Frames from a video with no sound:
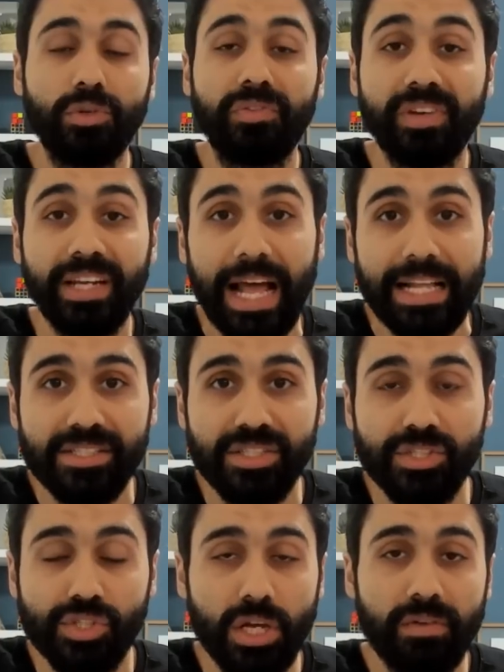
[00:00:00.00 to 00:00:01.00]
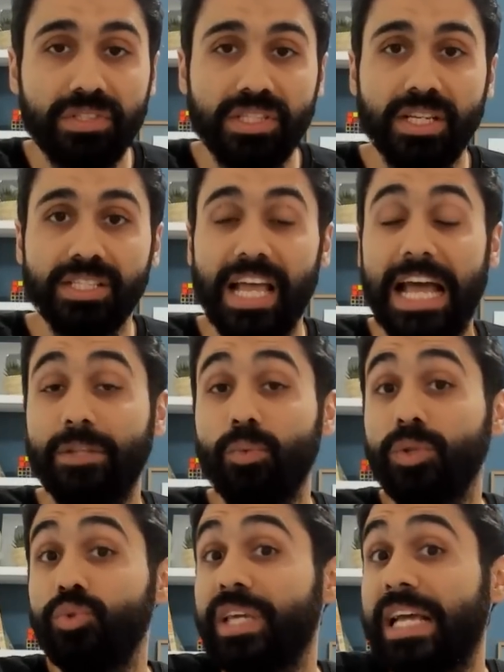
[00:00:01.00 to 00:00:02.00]
freelancing services and
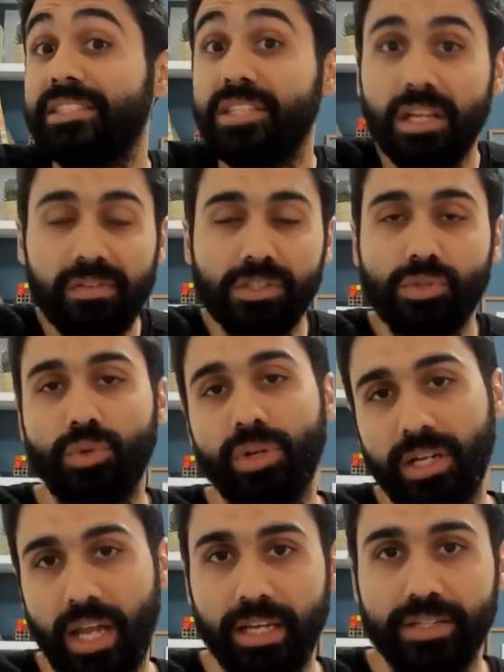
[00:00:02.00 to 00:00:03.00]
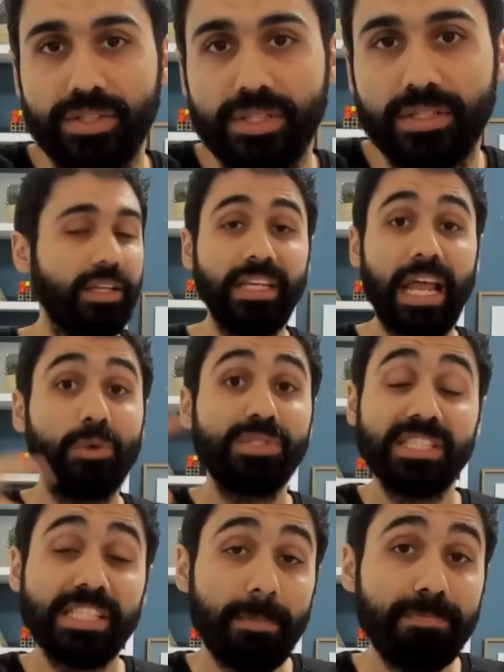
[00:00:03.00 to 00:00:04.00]
what we can deliver to your clients. Now,
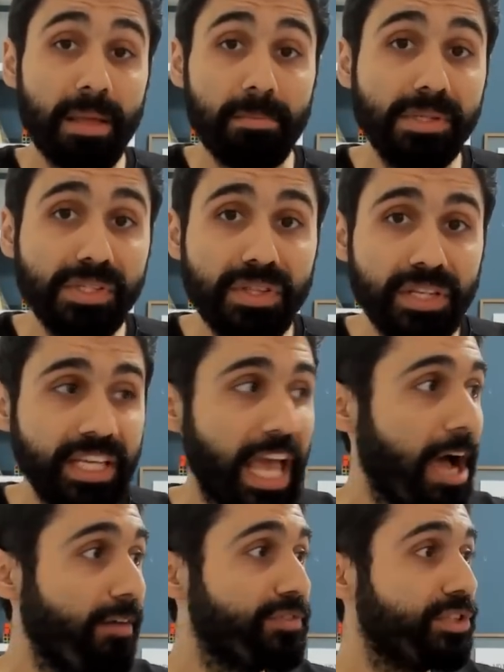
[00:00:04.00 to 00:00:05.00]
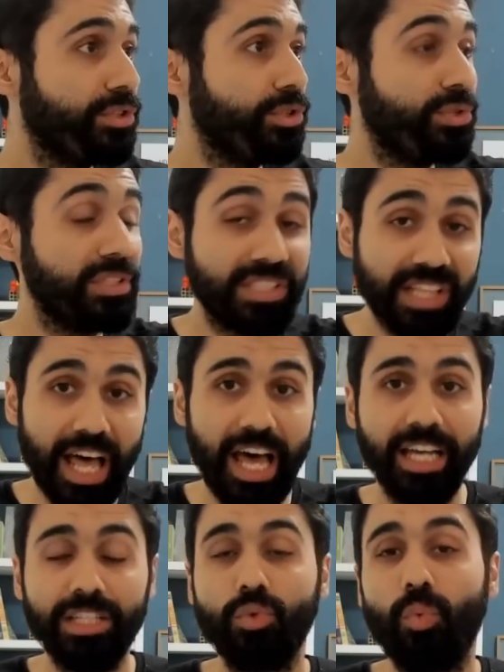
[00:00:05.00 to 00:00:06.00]
step number three after you
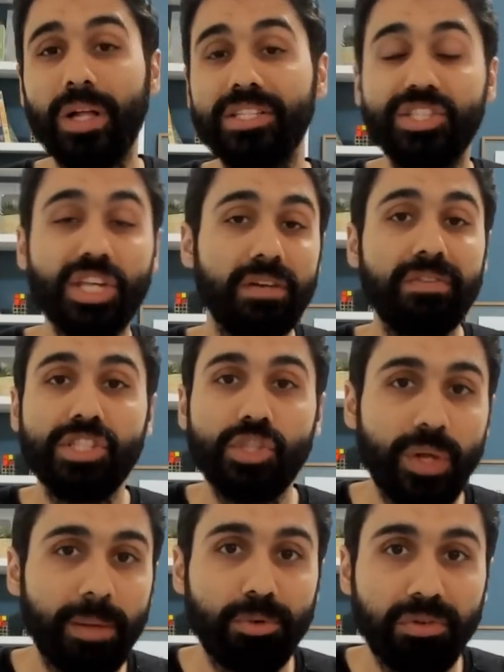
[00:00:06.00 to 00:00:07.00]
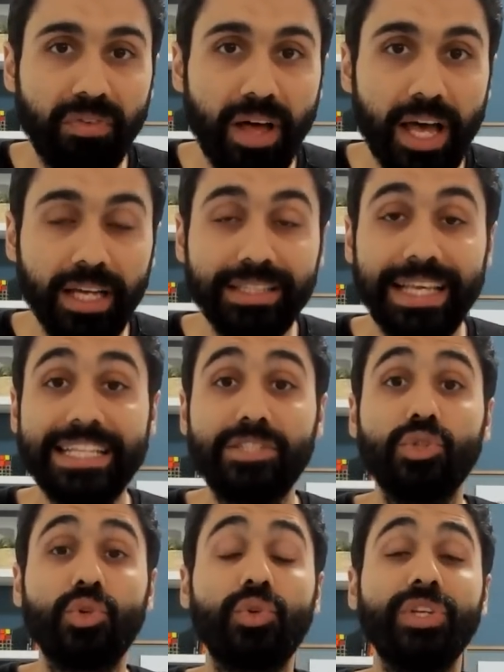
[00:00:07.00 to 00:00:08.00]
decide what service you want to provide is
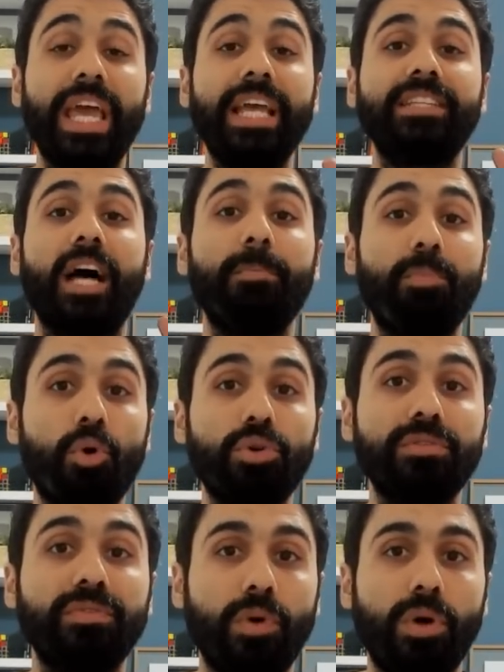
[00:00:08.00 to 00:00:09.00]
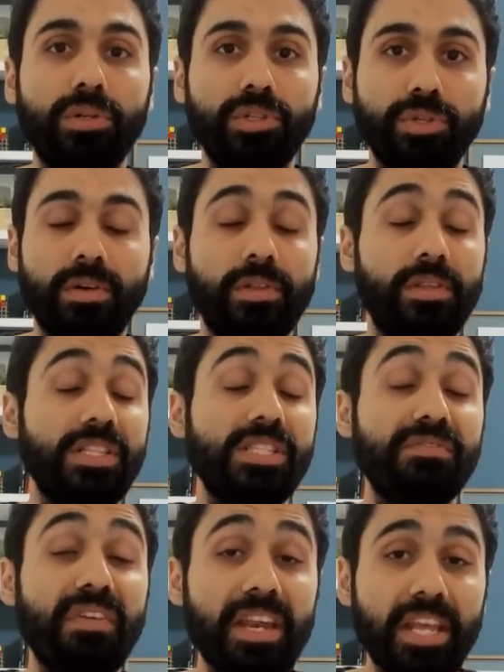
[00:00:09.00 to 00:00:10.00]
to create a portfolio. This is
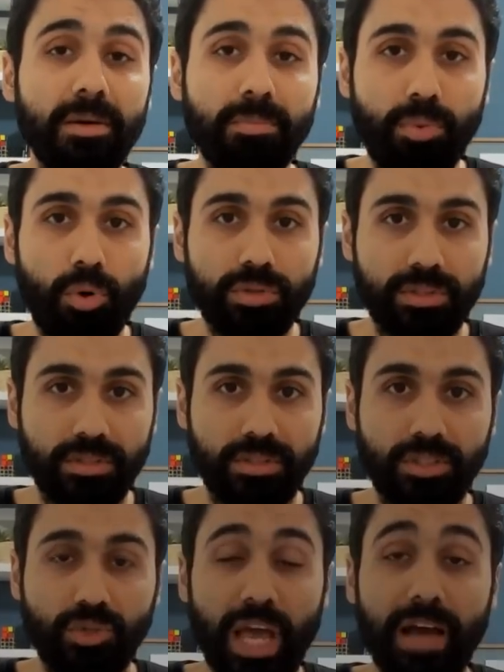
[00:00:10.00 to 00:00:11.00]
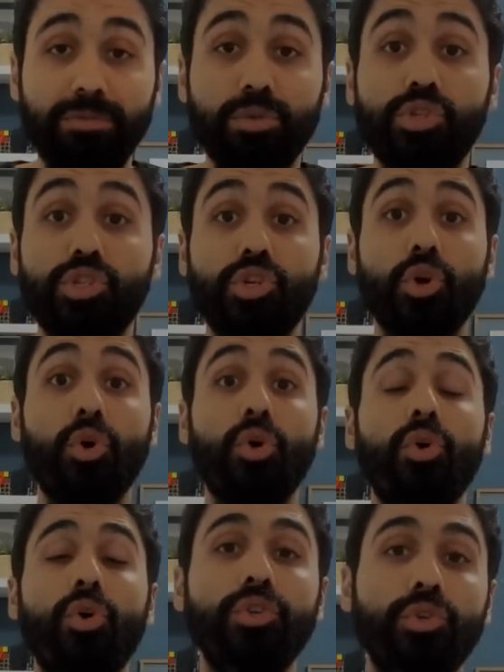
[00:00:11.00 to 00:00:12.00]
very important. You have to
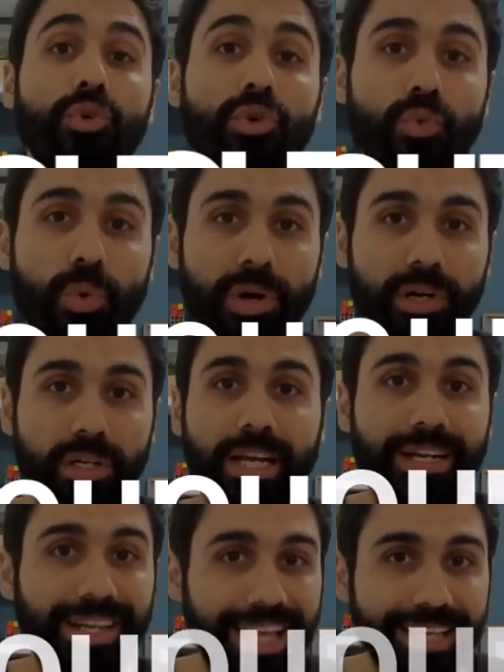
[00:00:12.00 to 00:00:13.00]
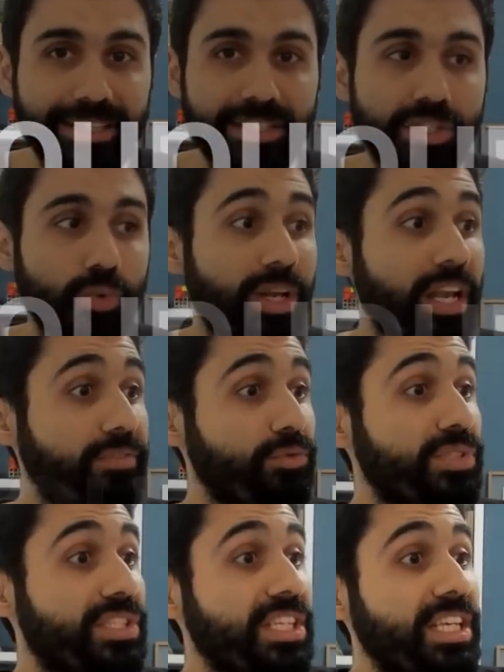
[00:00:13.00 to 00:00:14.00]
show your work. Clients will love to
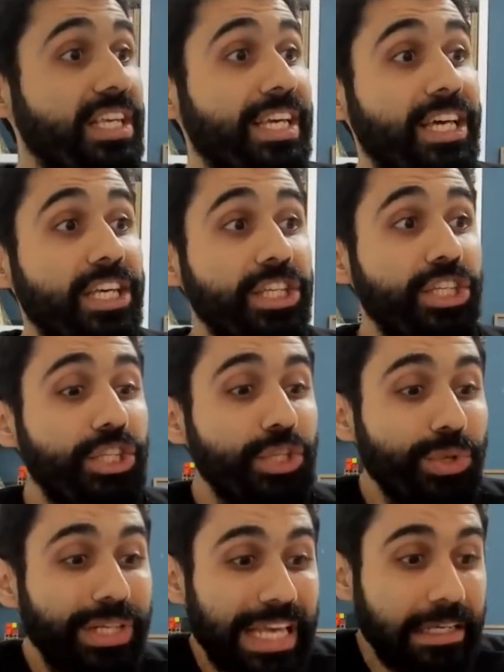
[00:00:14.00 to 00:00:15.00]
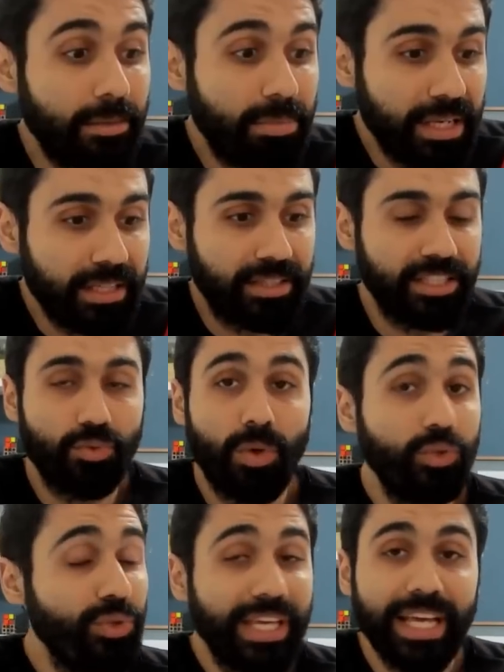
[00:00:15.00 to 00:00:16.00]
see your capabilities,
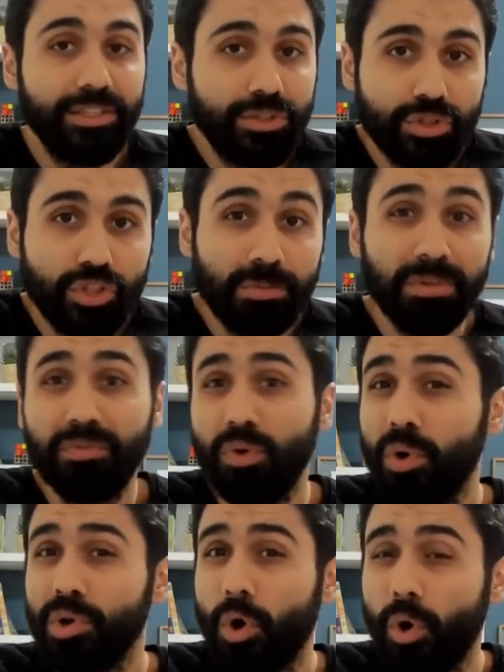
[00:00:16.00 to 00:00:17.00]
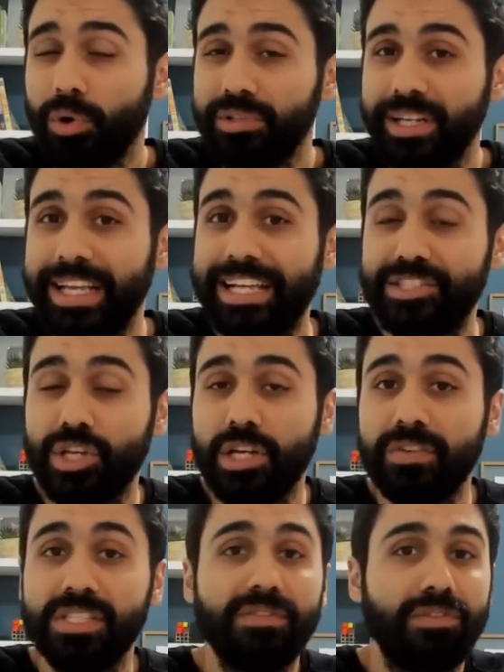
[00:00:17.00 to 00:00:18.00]
what we can do before ordering a
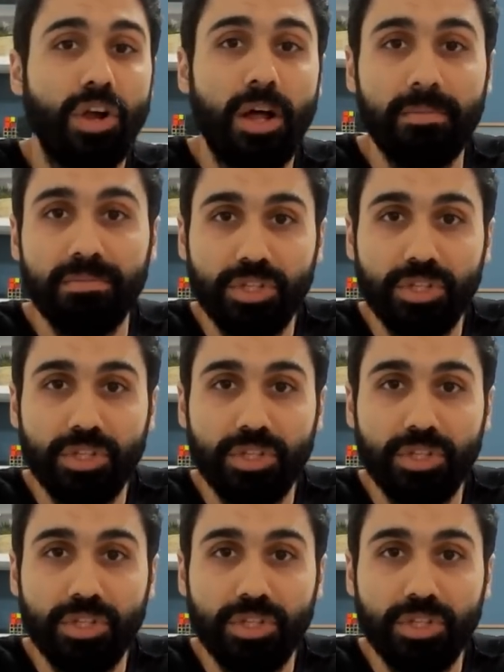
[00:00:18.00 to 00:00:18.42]
service from